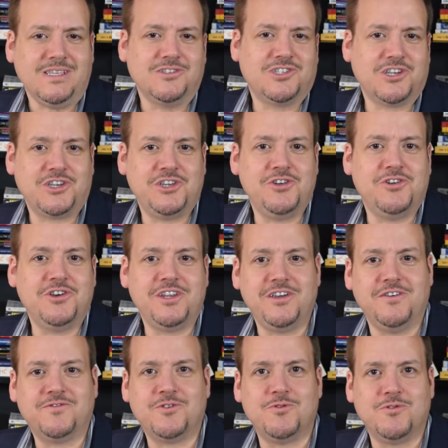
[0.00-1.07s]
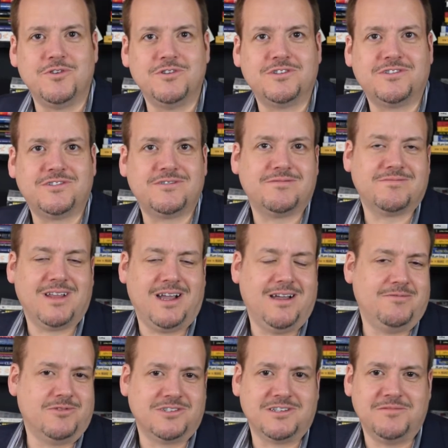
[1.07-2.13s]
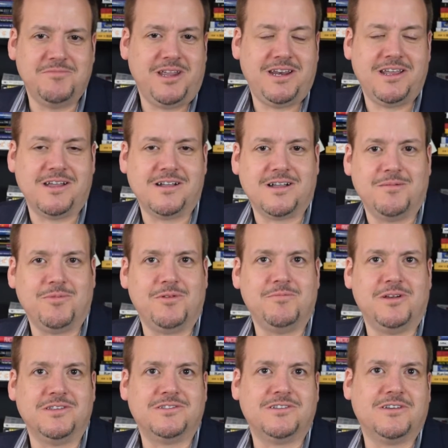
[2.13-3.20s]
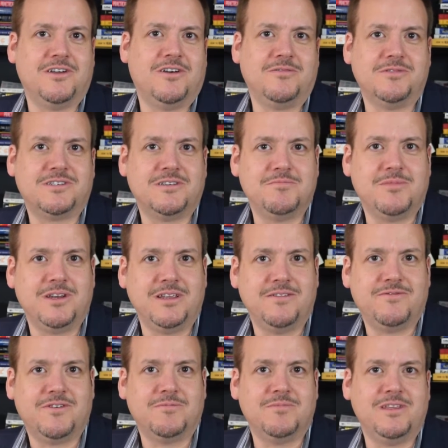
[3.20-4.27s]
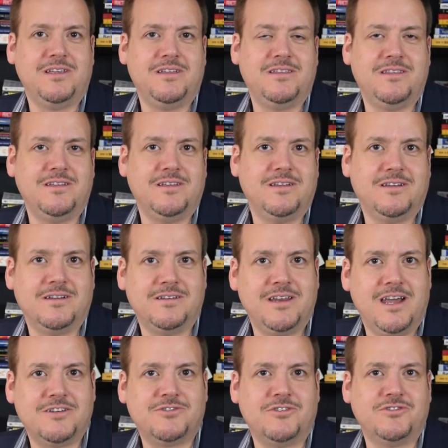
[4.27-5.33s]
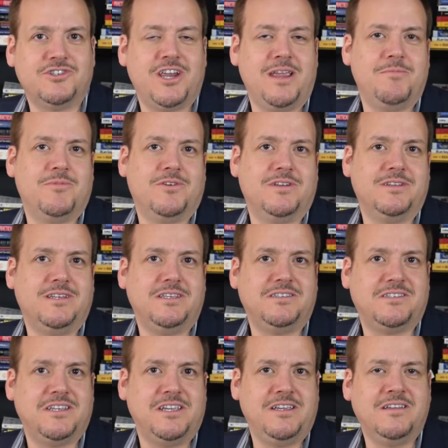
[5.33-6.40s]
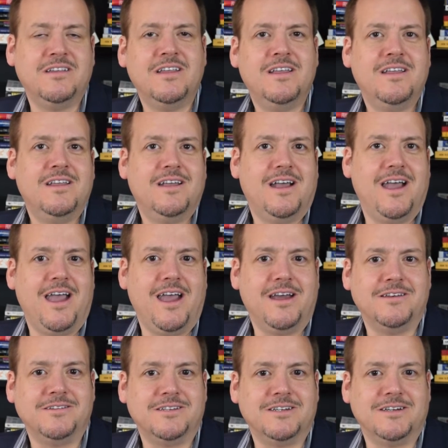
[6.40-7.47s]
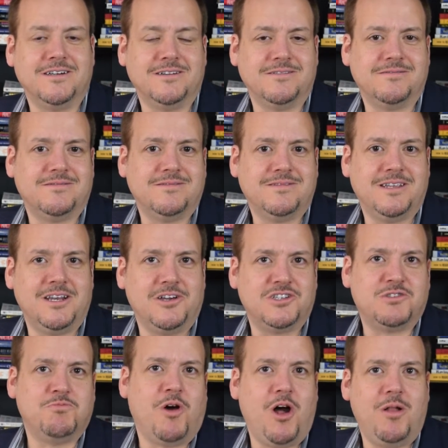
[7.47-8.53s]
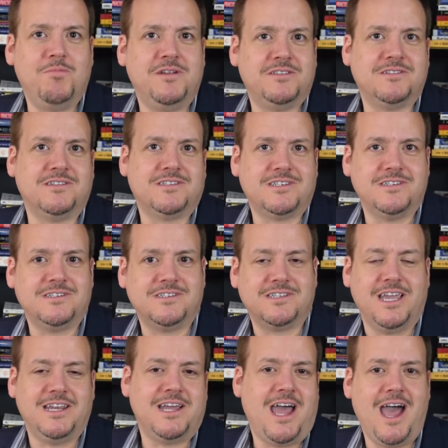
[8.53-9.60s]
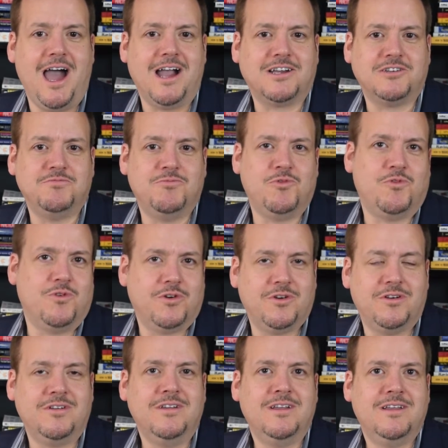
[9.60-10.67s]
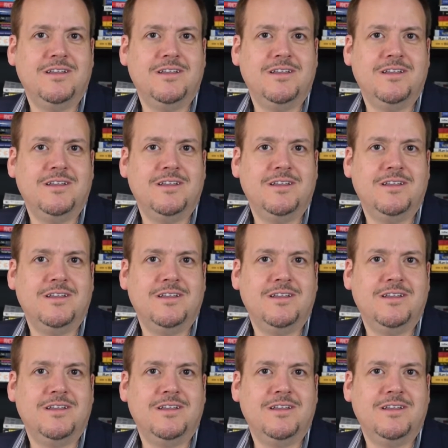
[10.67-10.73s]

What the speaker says: Security, of course, I was in a meeting a couple of months ago with somebody from the National Chamber in DC. And, you know, small businesses get hacked more